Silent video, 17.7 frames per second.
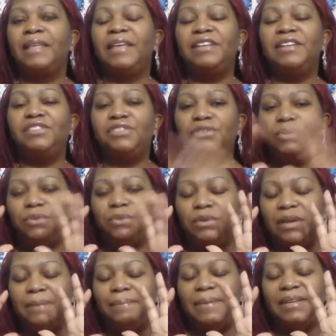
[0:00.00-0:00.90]

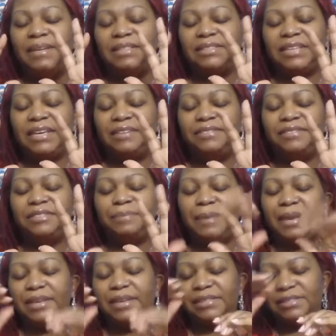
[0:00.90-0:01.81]
into a meditative
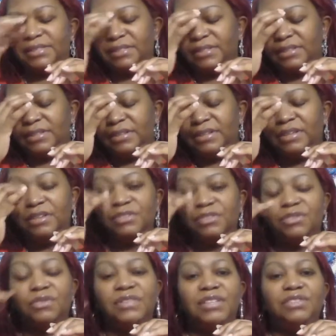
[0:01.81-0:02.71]
space.
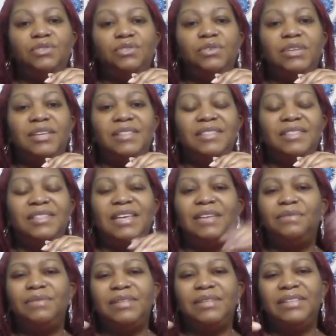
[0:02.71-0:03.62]
So then you can
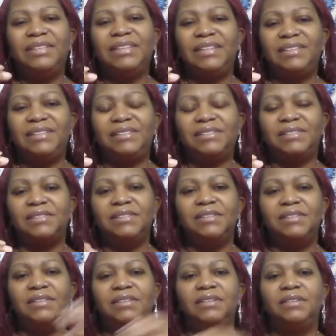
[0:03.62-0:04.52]
then release
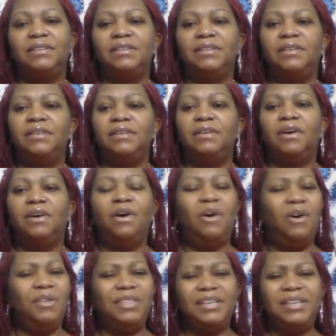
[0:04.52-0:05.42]

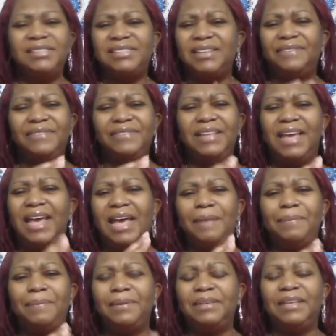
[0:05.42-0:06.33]
all that stuff that
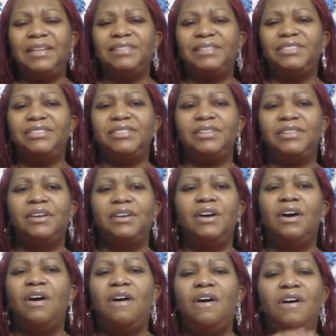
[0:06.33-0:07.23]
happened last year,
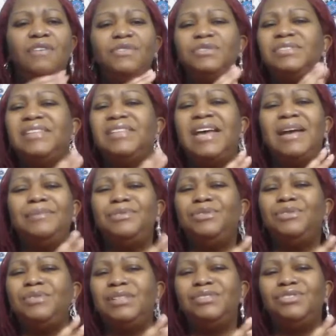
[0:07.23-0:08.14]
all those
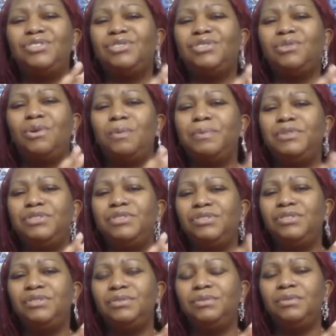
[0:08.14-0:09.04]
times you didn't show up
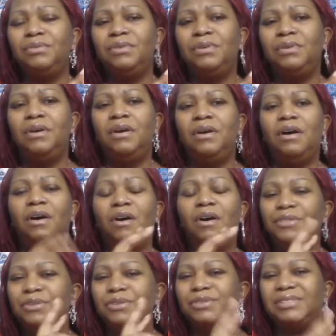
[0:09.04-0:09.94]
as you,
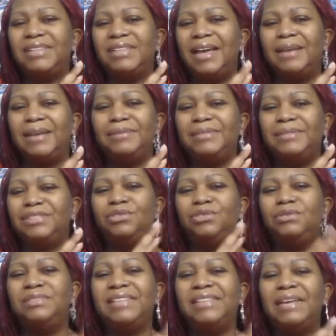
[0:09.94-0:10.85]
all those times that
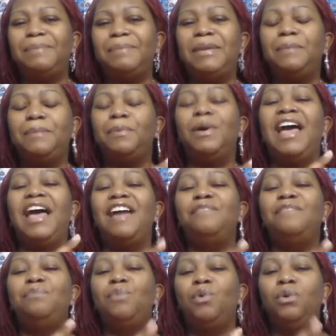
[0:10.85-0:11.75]
you let people
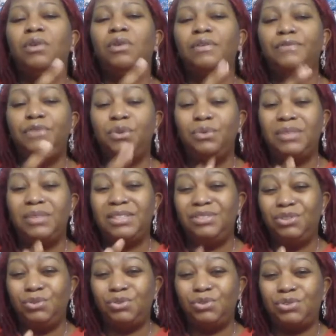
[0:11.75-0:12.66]
have more of you
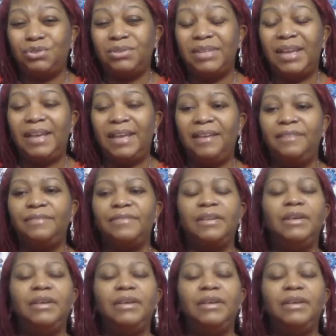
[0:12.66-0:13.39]
than you should have.